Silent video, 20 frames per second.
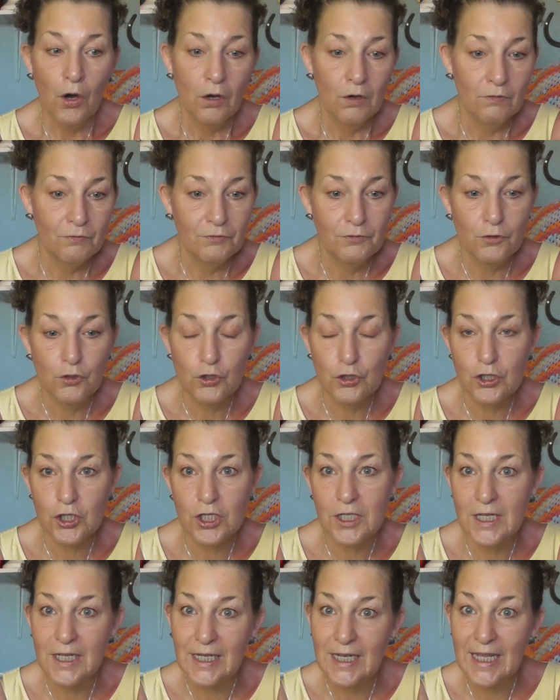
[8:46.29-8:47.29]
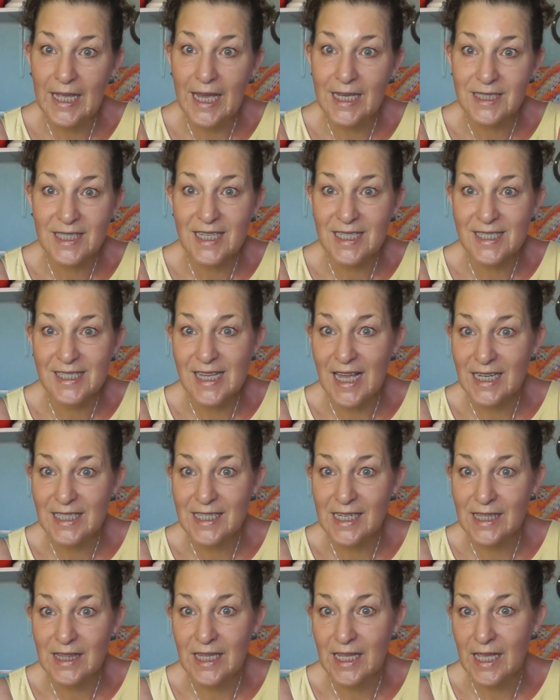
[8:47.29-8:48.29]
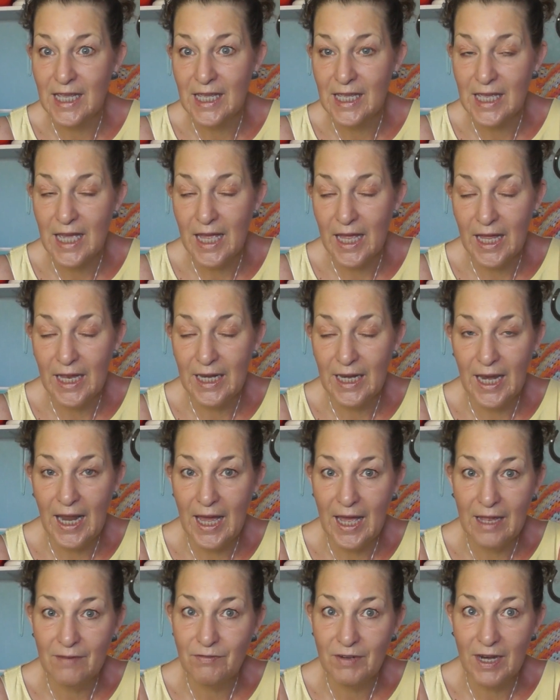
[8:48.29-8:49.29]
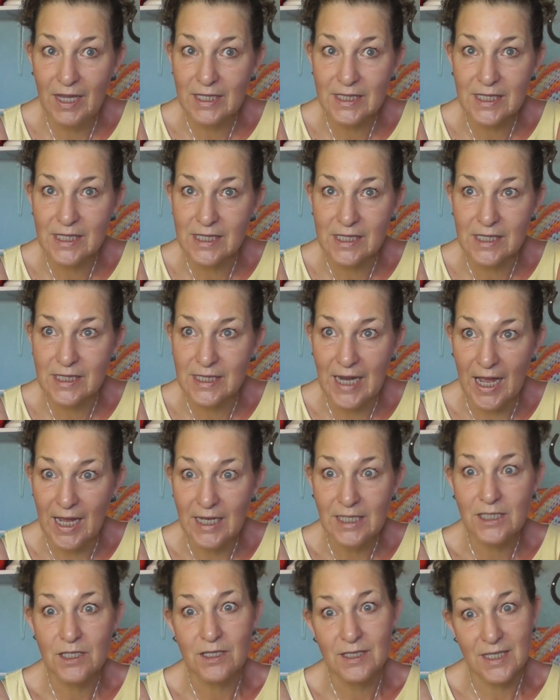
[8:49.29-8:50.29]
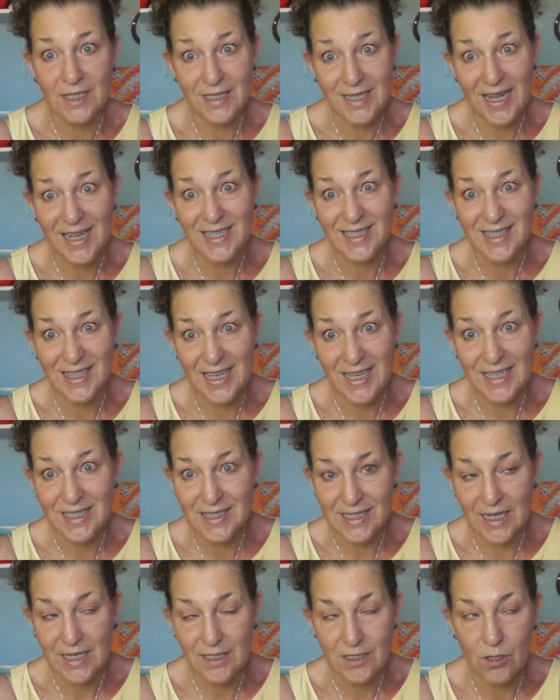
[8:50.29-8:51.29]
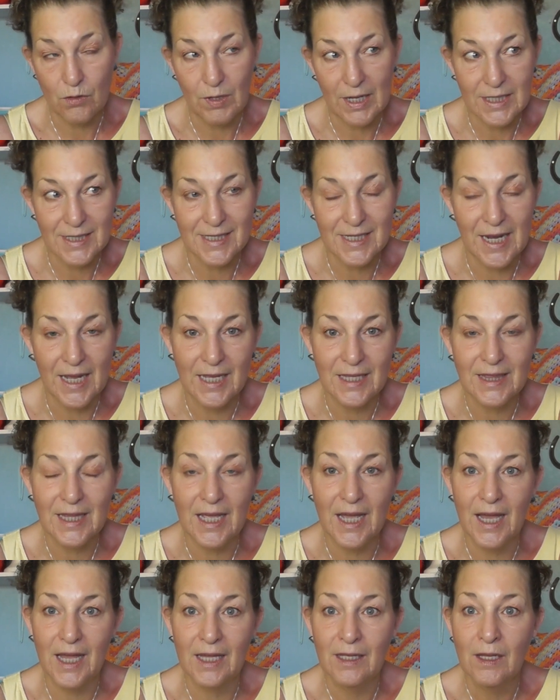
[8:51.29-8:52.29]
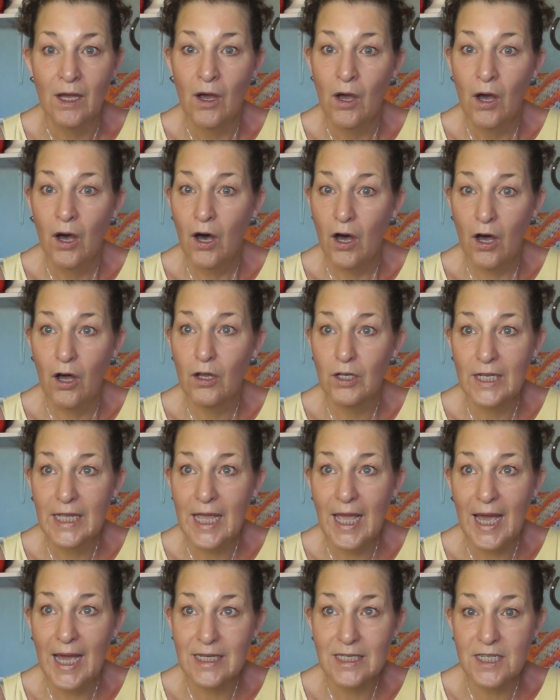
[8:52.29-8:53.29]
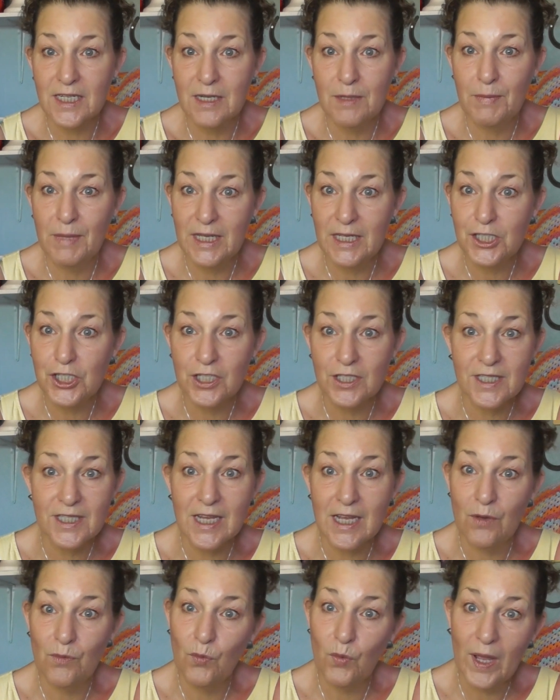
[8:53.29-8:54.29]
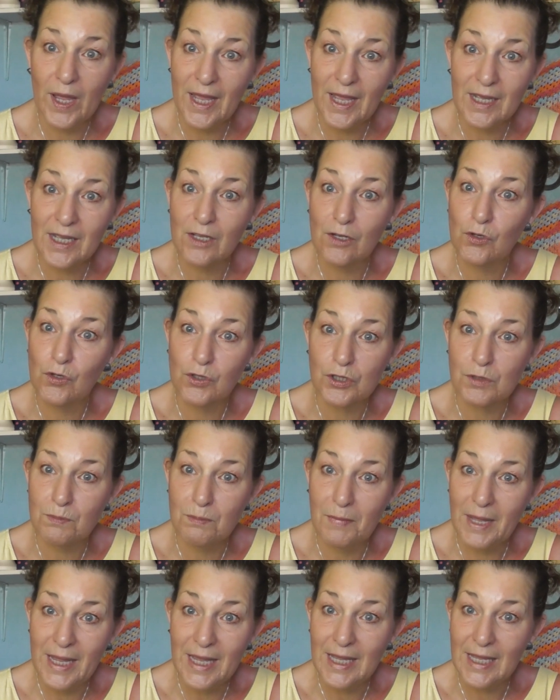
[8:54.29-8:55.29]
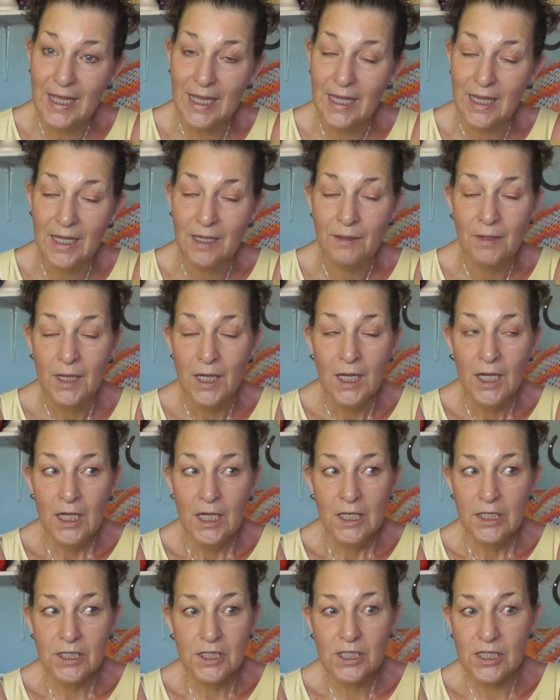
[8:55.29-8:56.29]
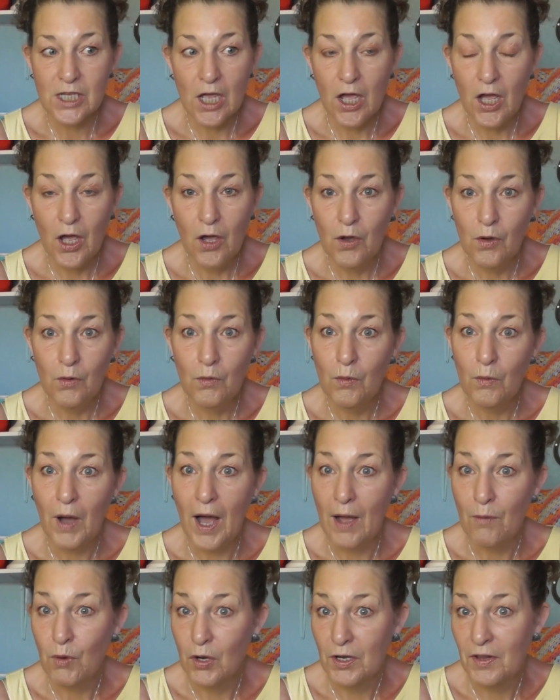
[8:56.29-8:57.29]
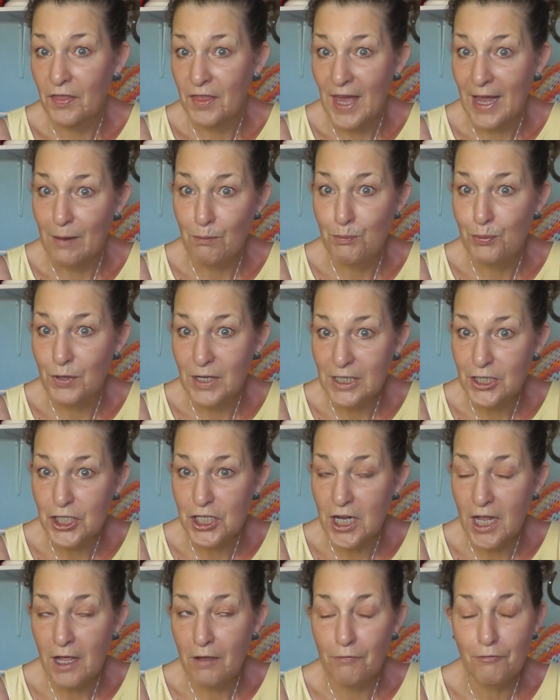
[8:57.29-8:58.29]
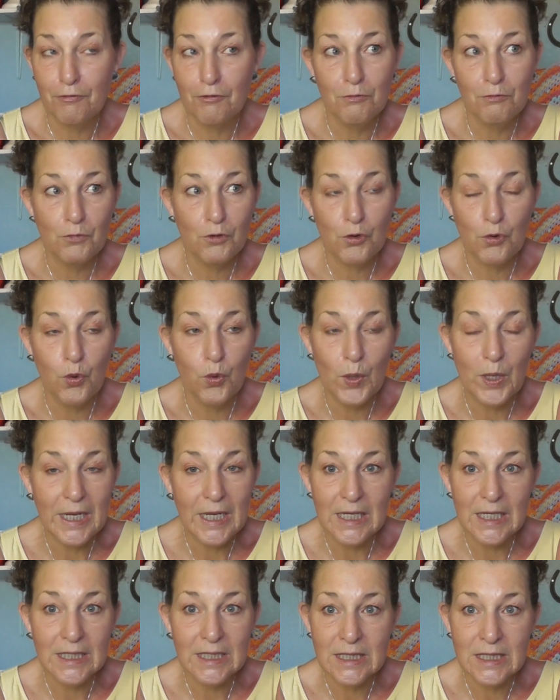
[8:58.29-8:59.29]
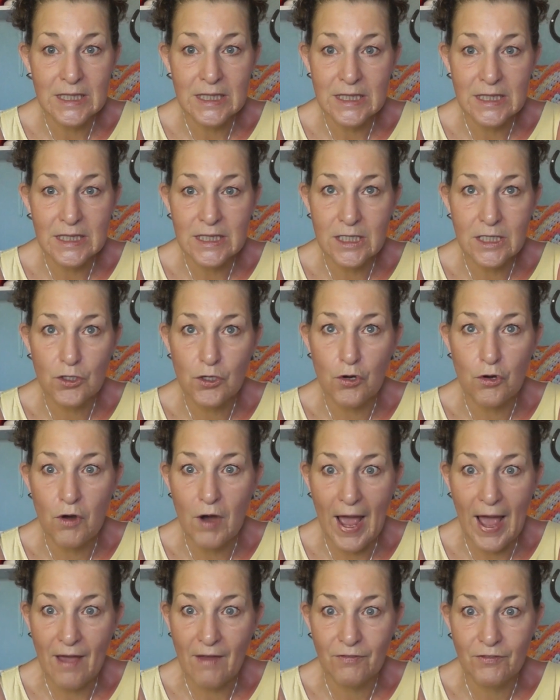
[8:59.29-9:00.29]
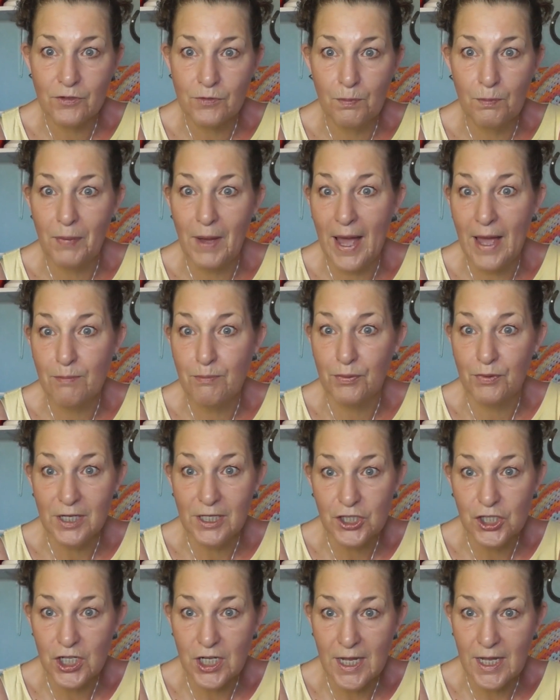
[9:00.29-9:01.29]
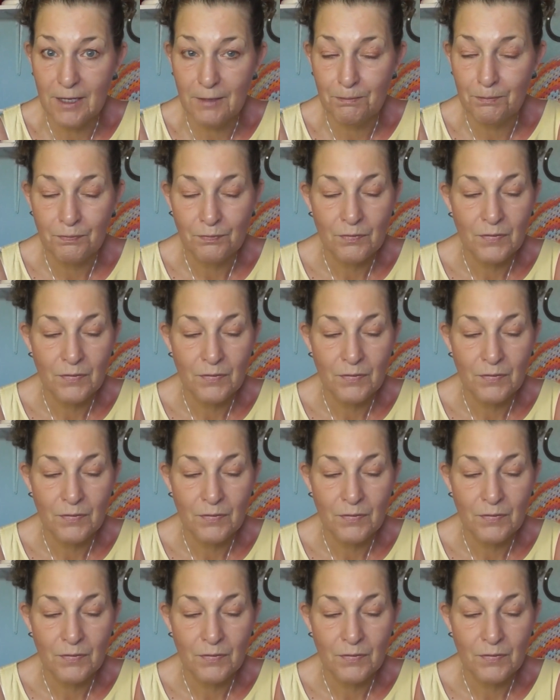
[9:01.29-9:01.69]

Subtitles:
Unfortunately, as I said in the live last night, today's Thursday, so last night, that Holly had an emergency at work and couldn't make it. So I want to thank Bridget from Queen's Craft by Bridget.